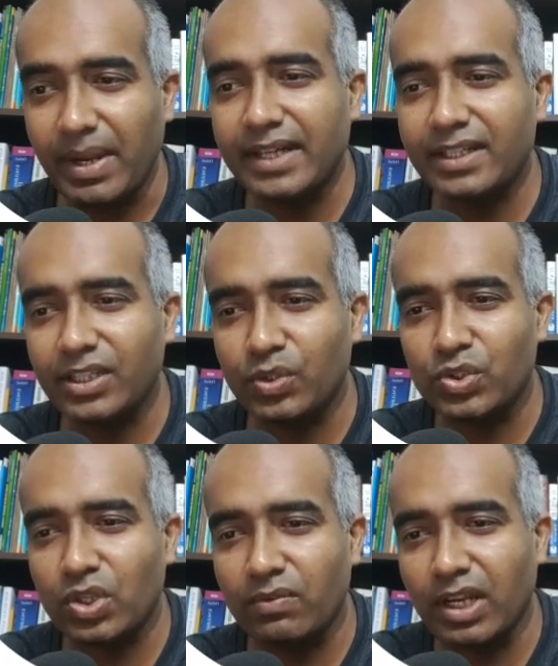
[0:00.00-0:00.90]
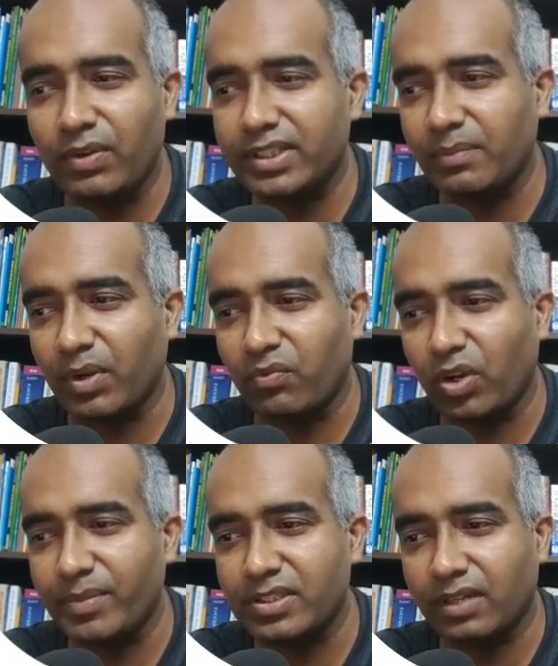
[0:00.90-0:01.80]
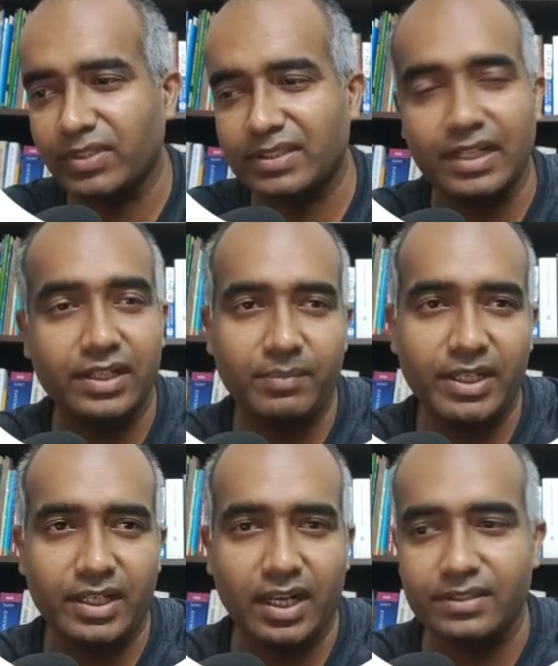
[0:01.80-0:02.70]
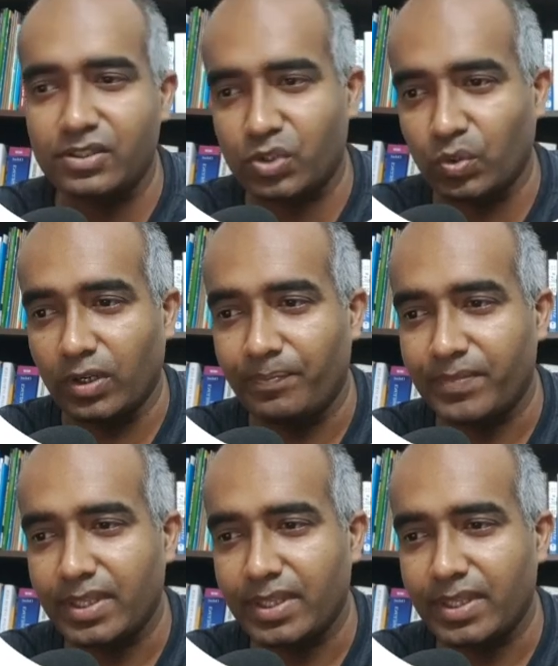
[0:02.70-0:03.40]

a metric used to evaluate the performance of the sentiment analysis tool.